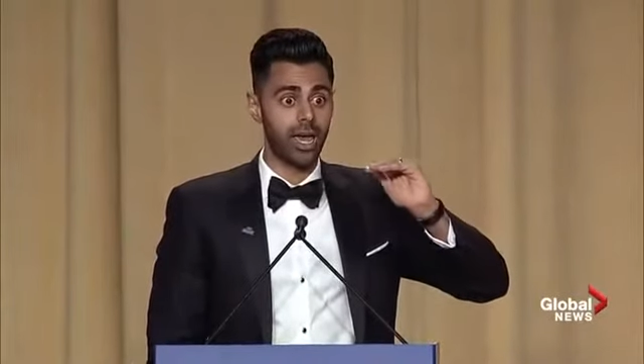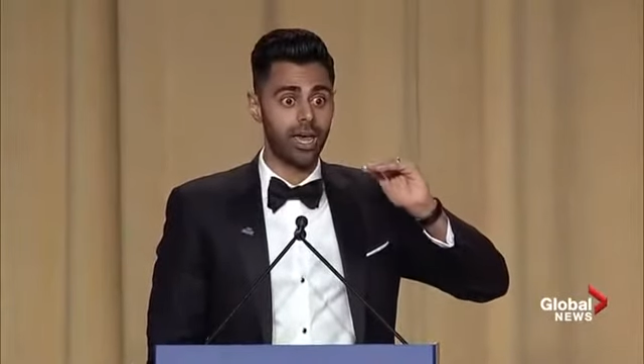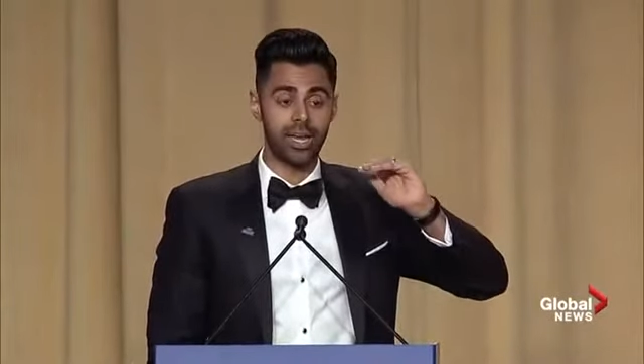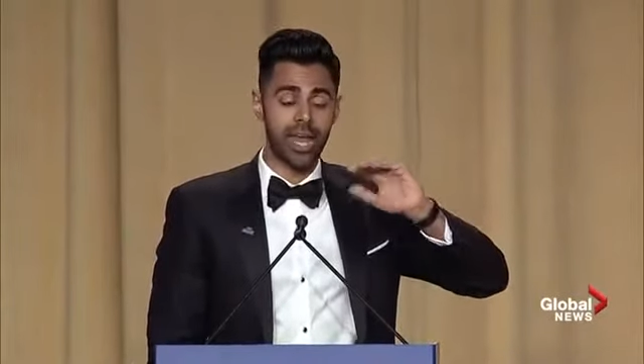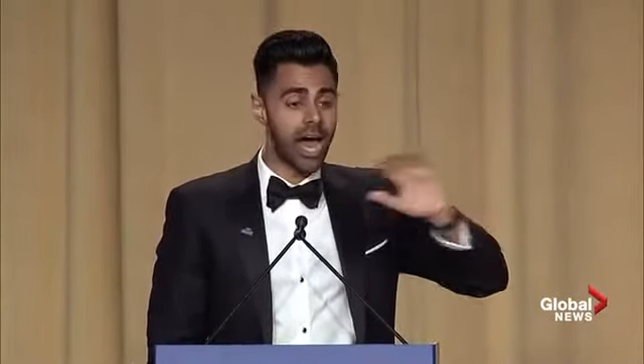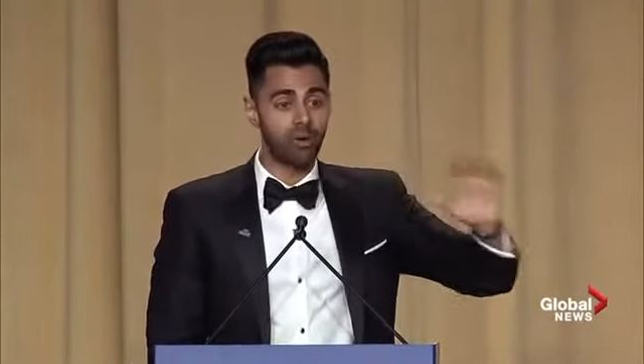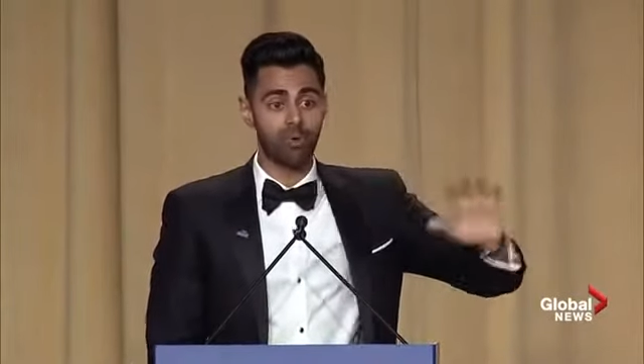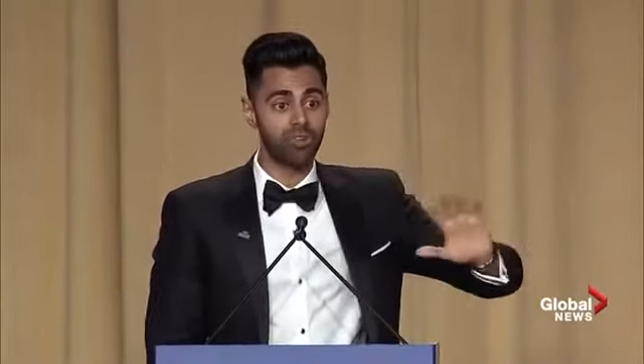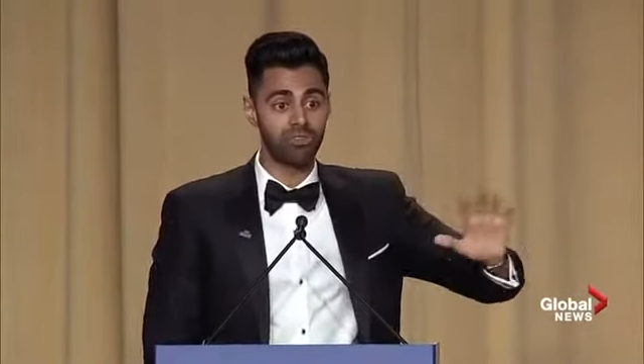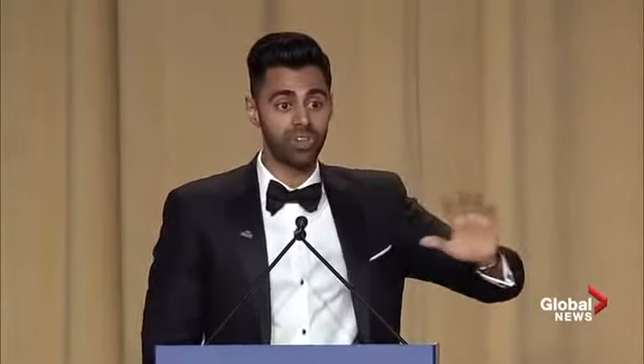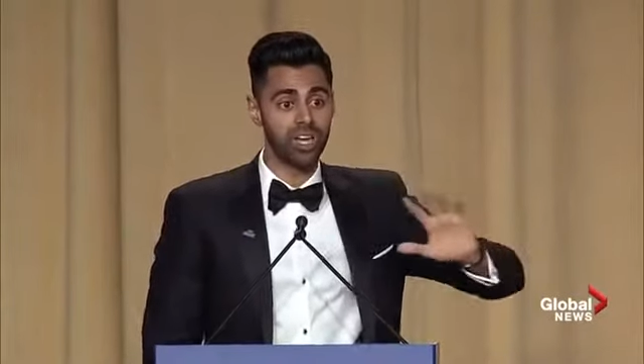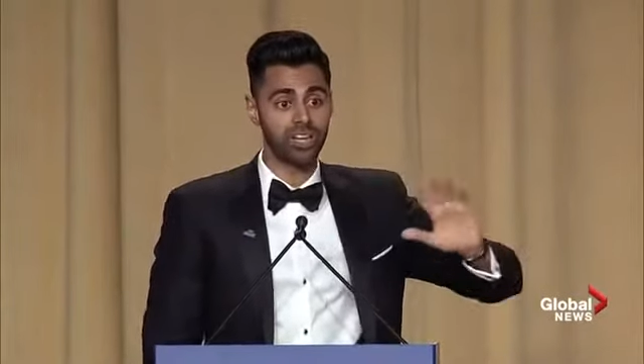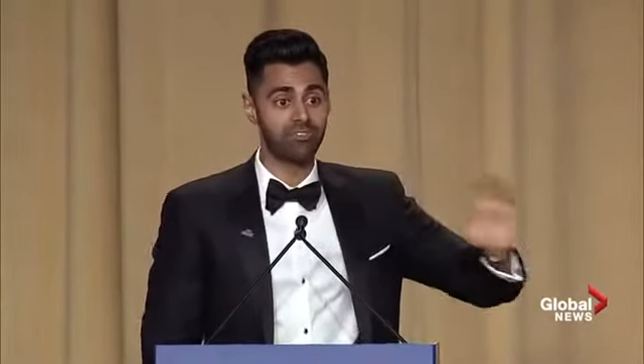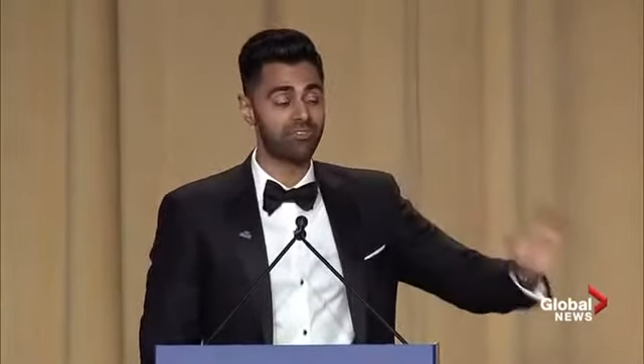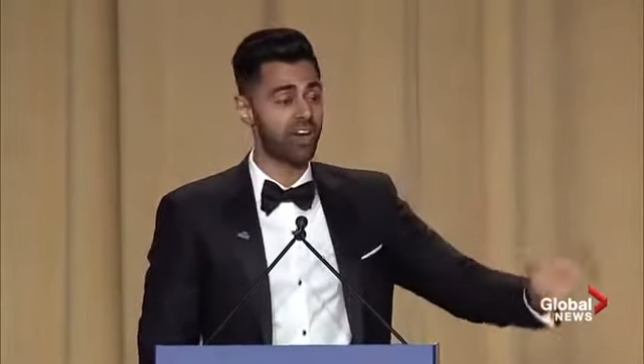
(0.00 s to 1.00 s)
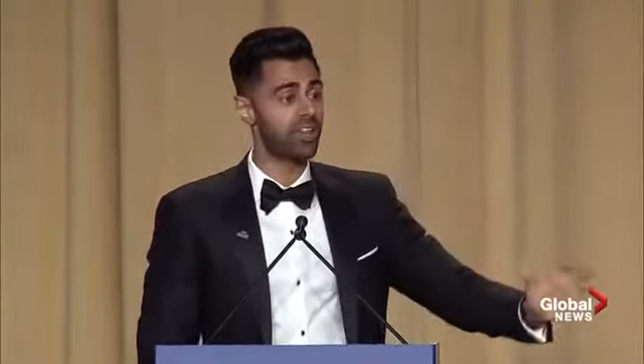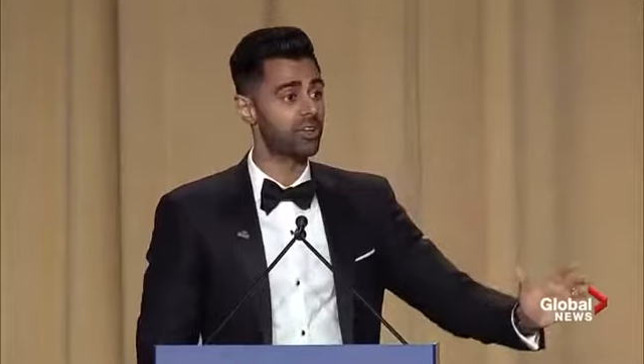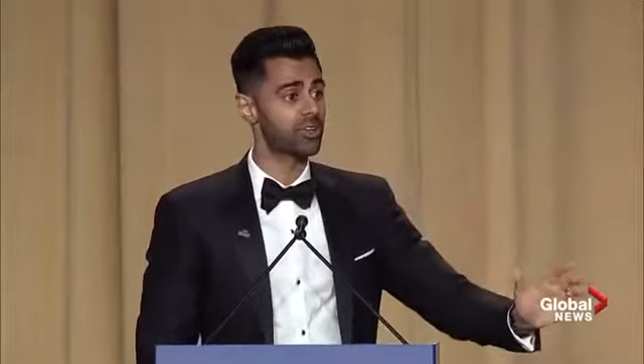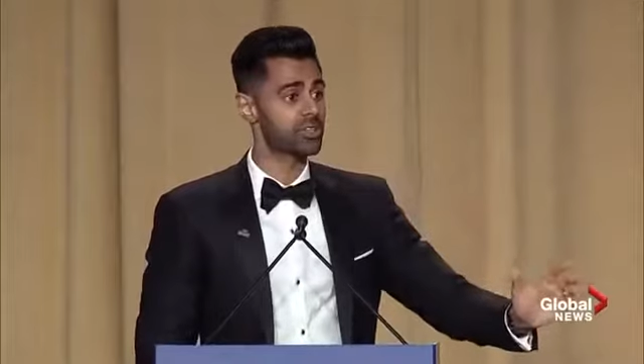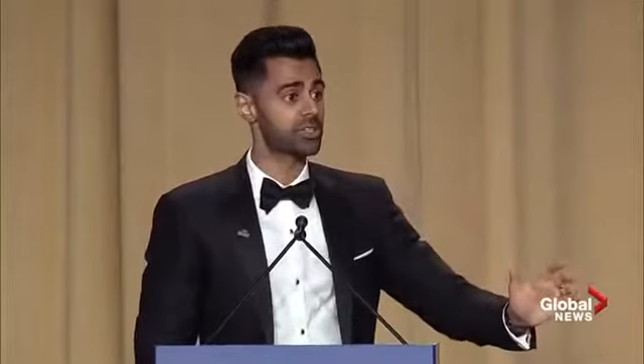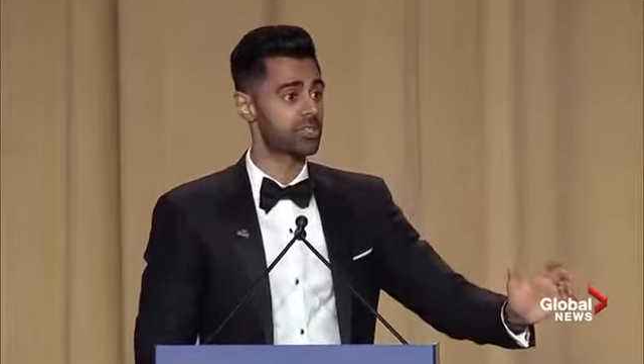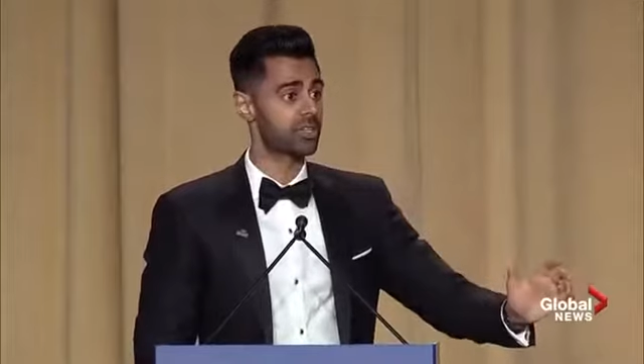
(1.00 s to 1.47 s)
and not ruffle any
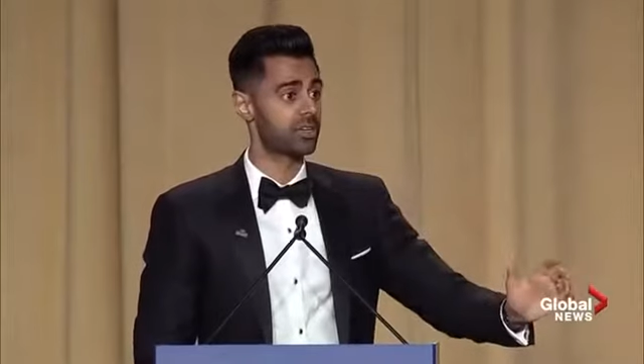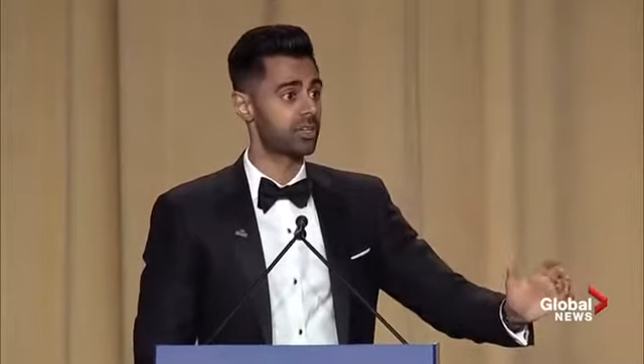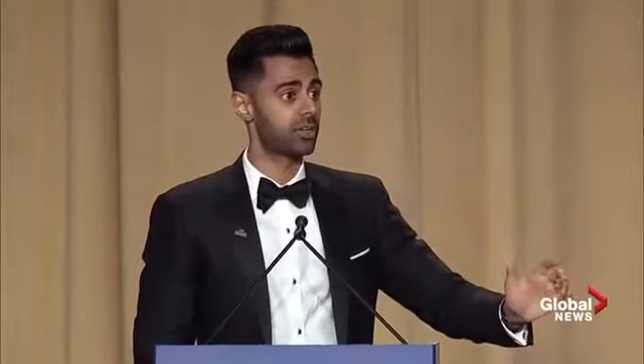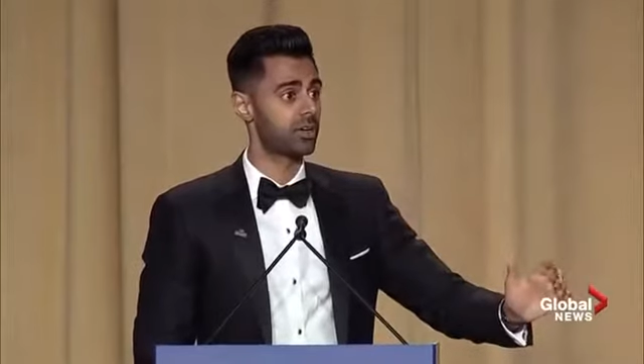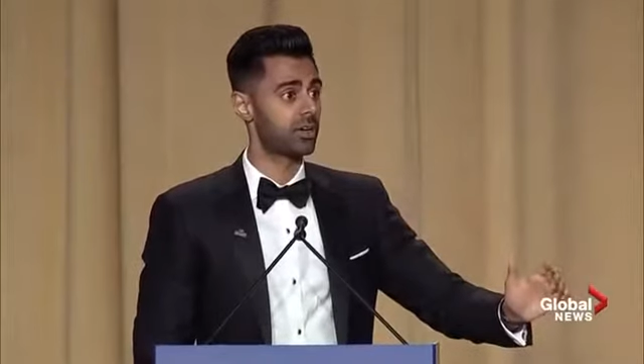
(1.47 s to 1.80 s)
feathers?